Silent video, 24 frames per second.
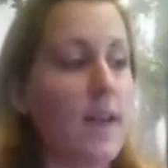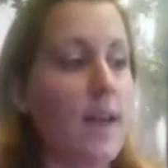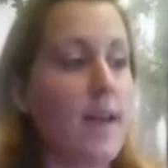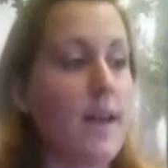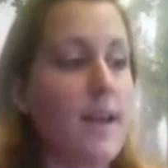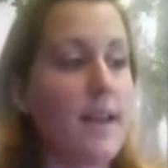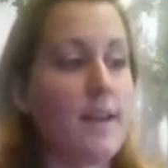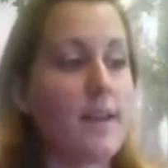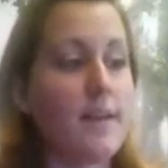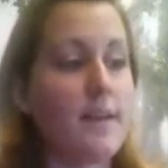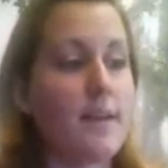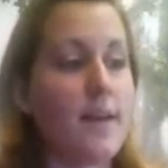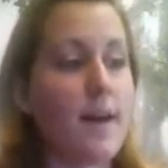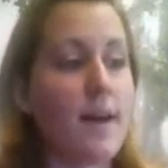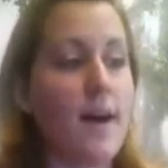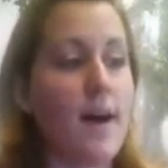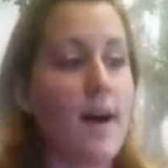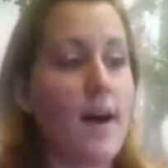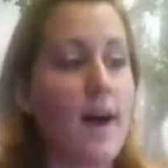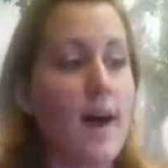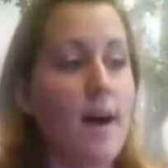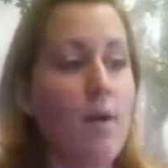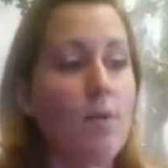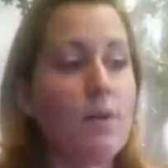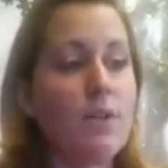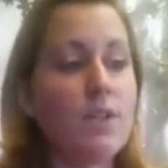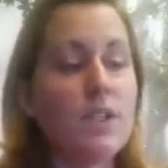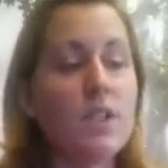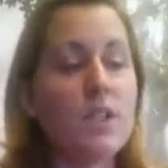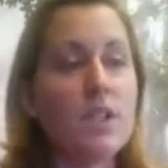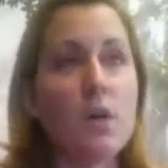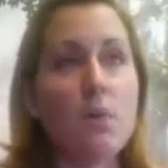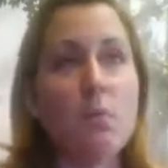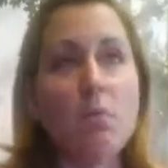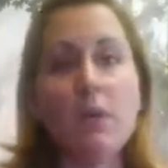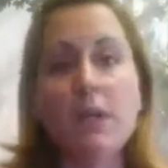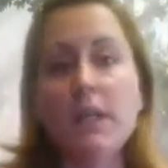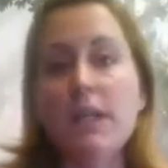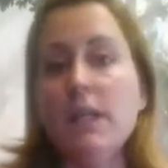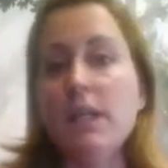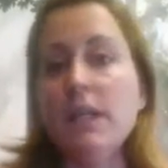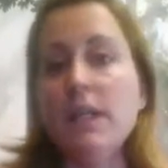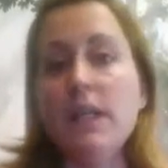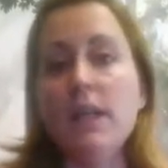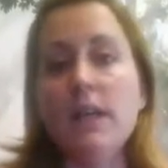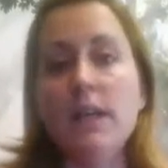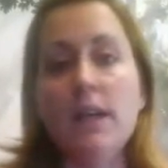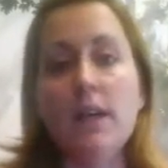And I was
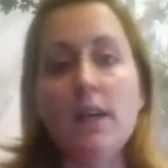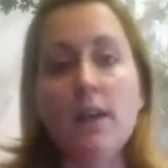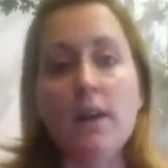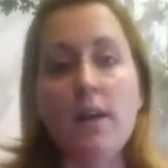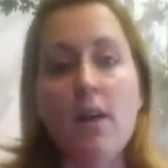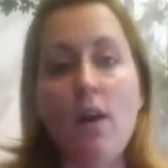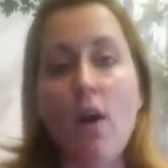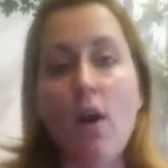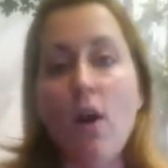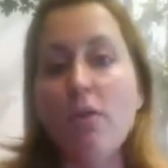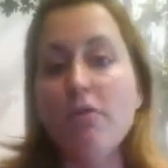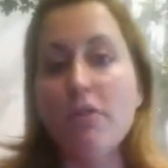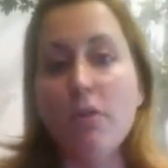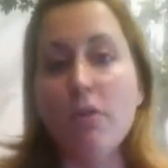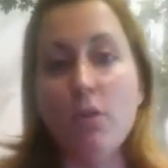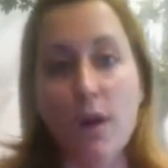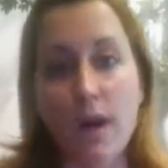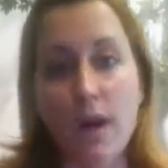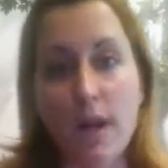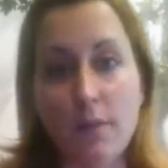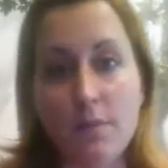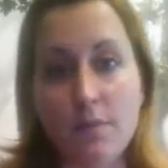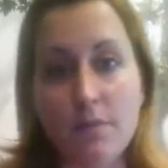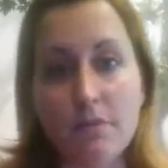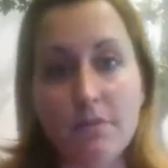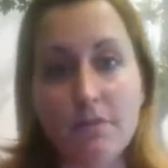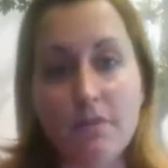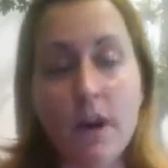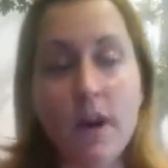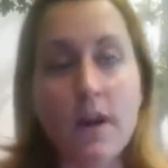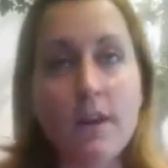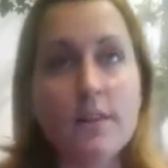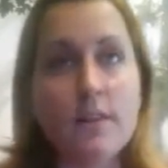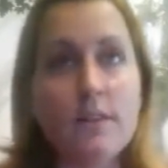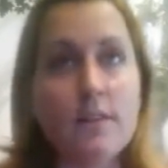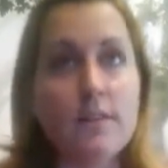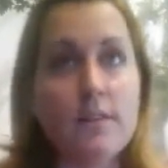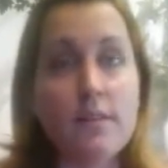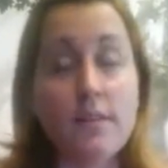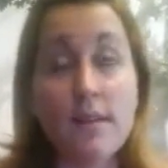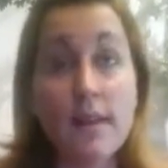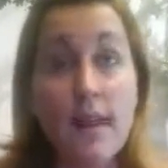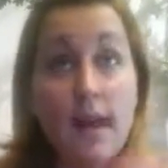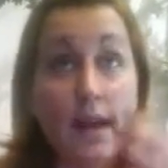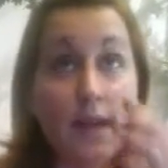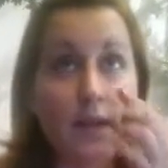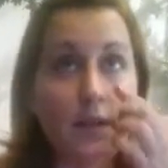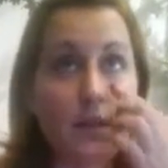completely overwhelmed. There are
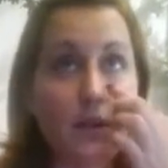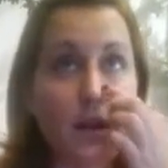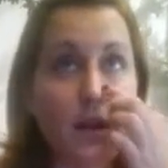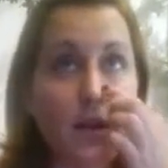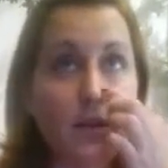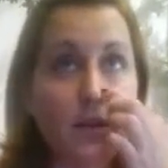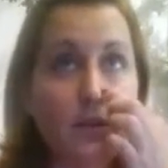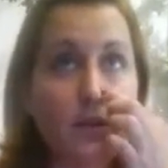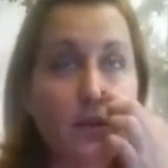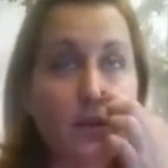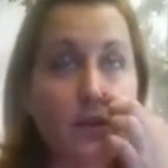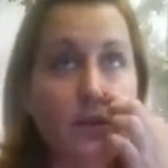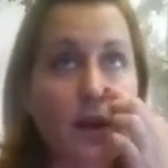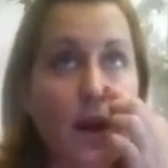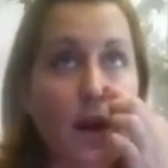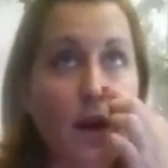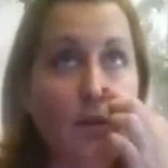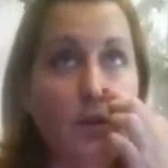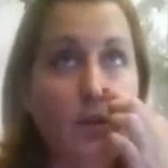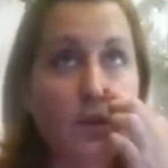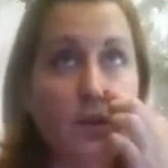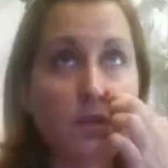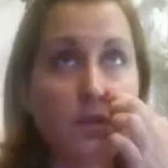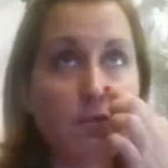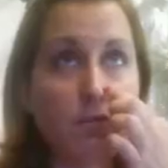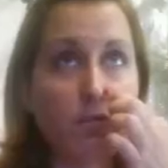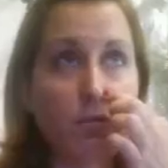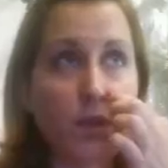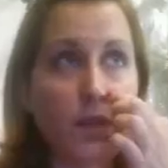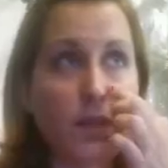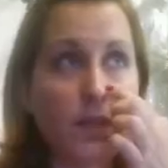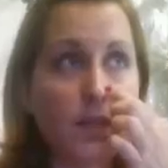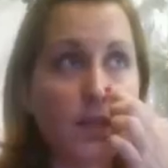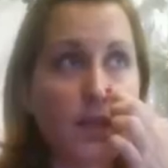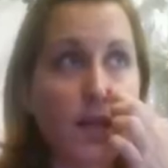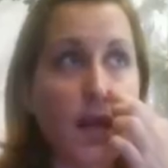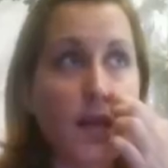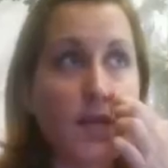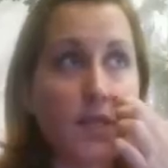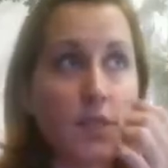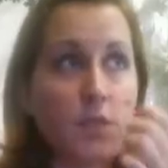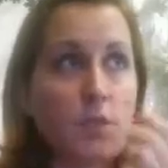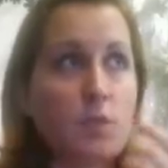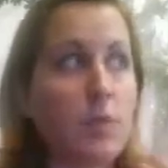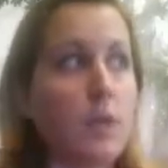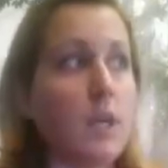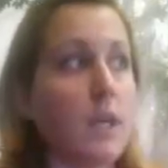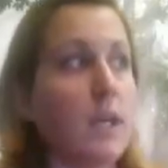I was in France
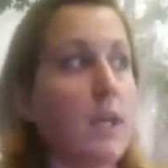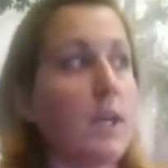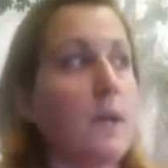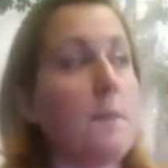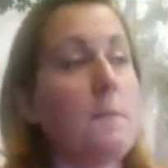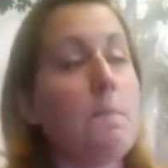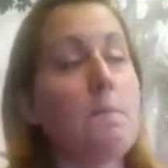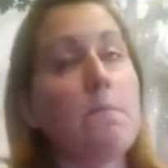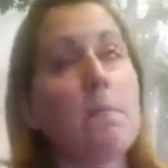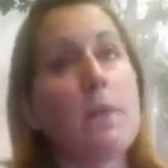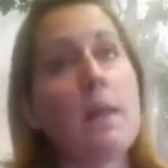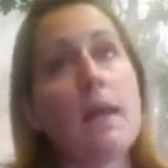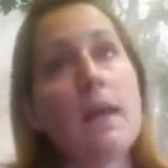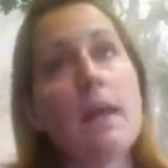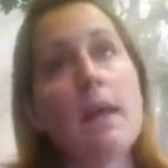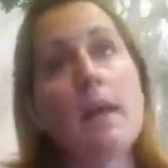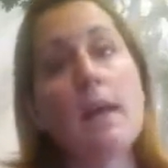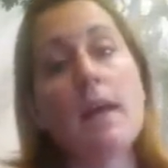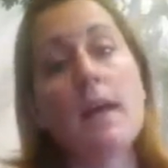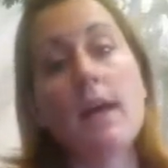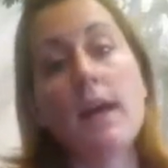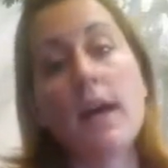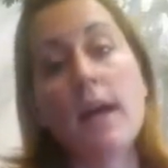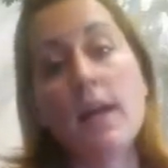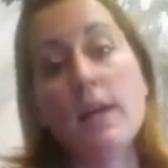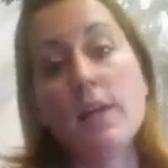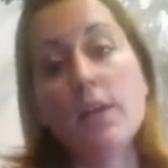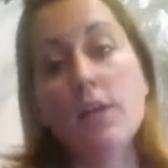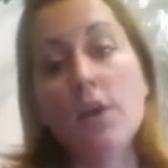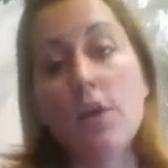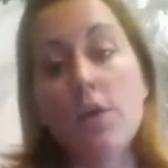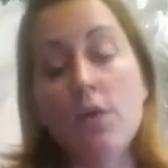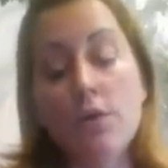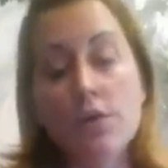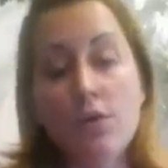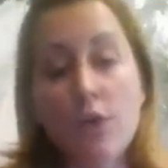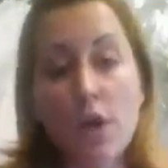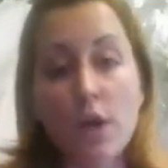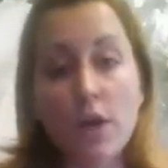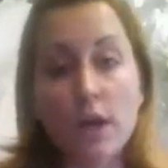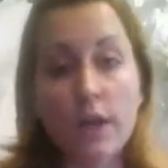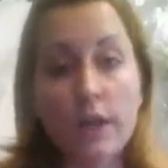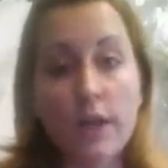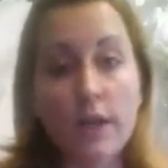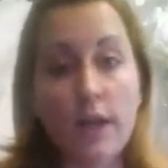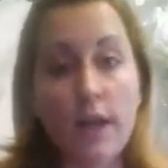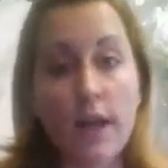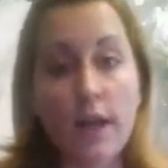last week, and you know,
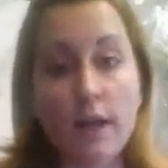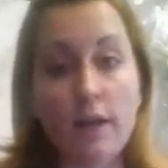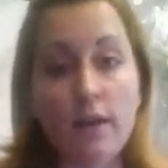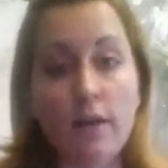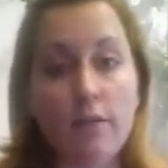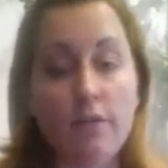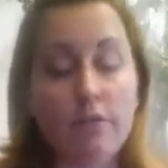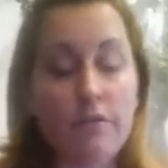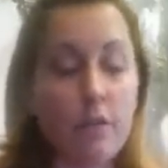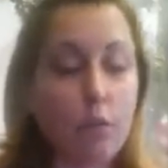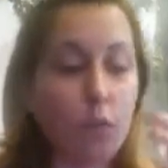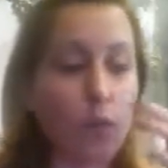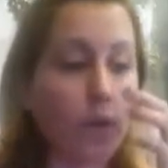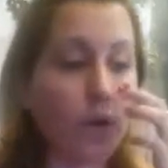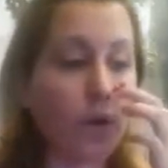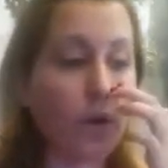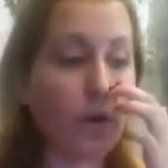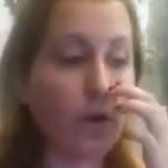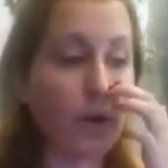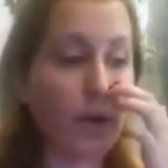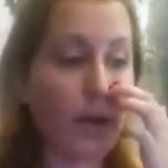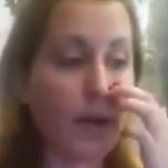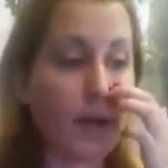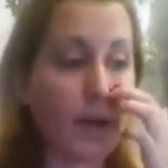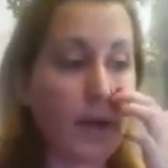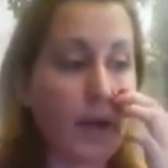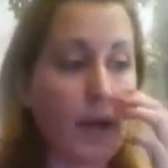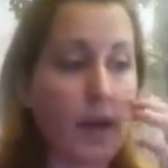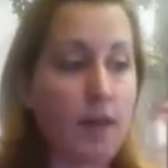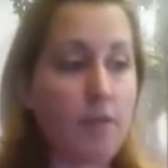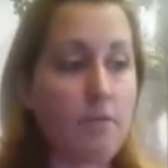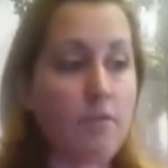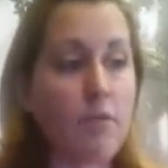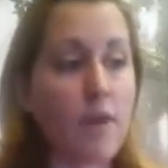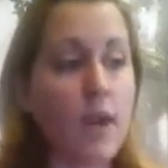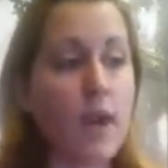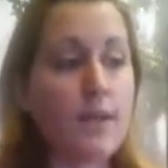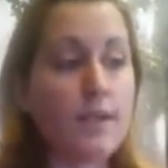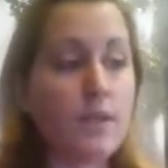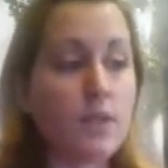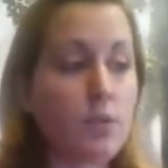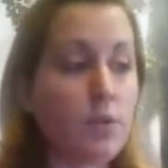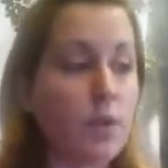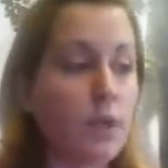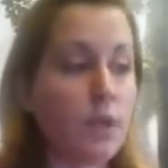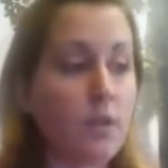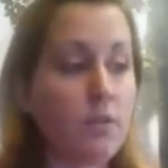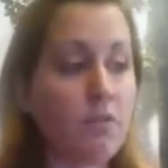juggling like the work and the
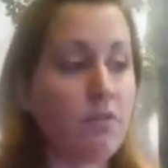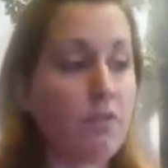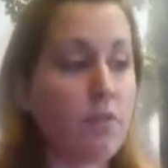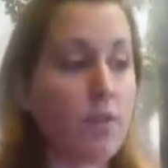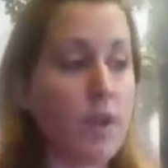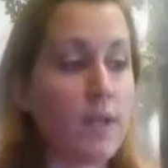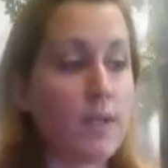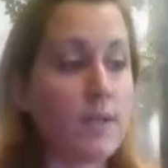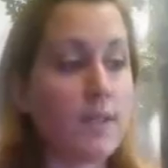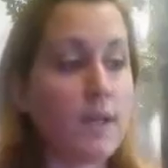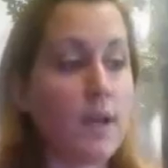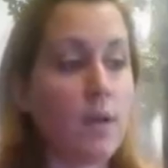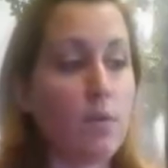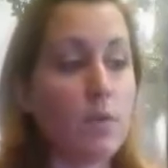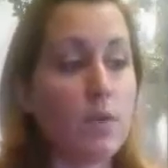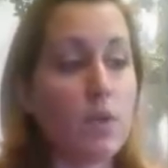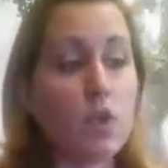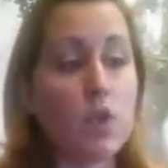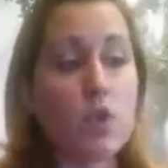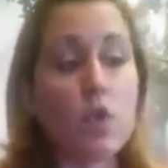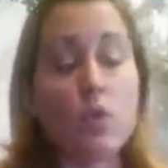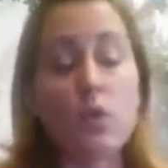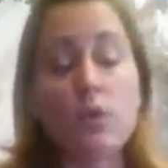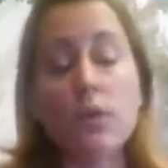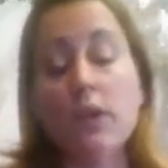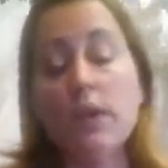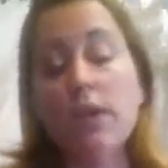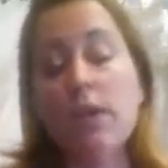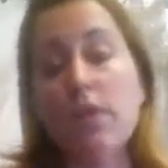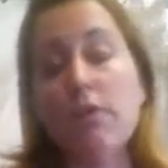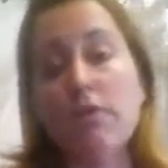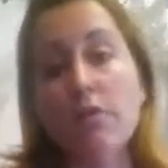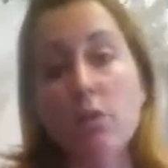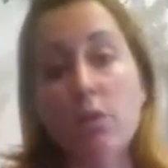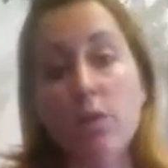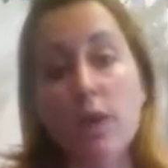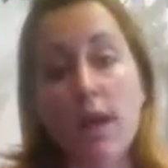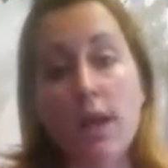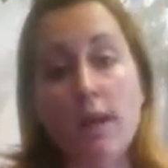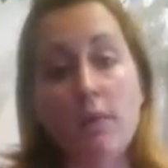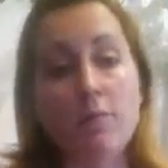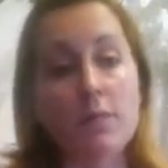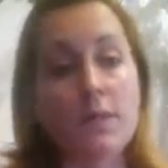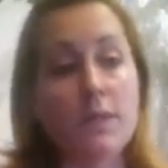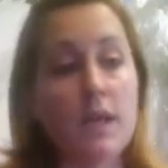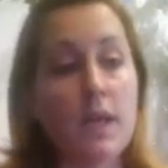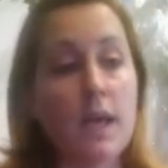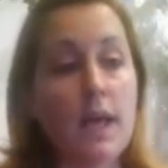last week in France, I was totally
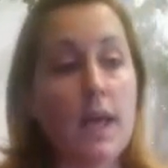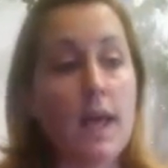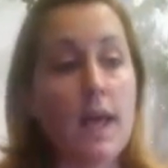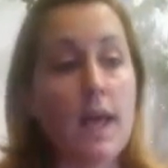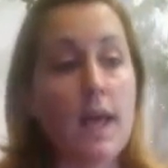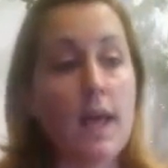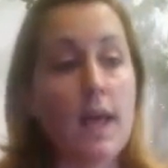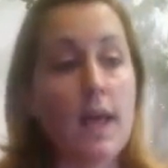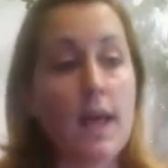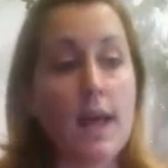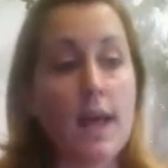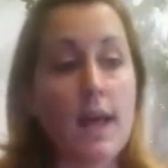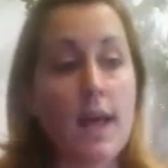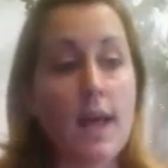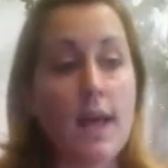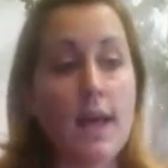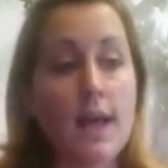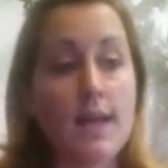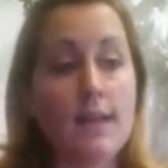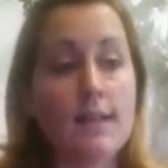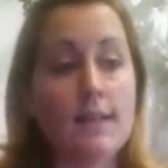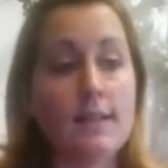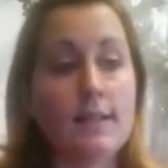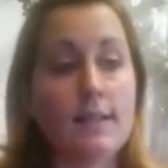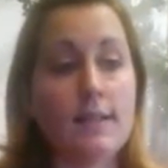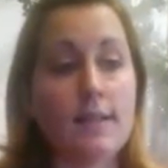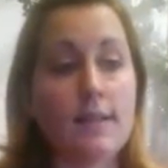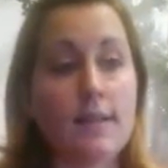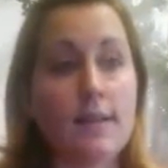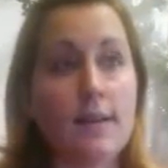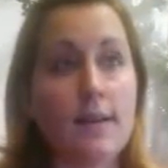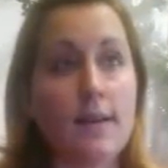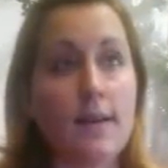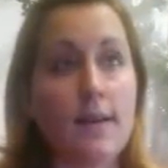overwhelmed. And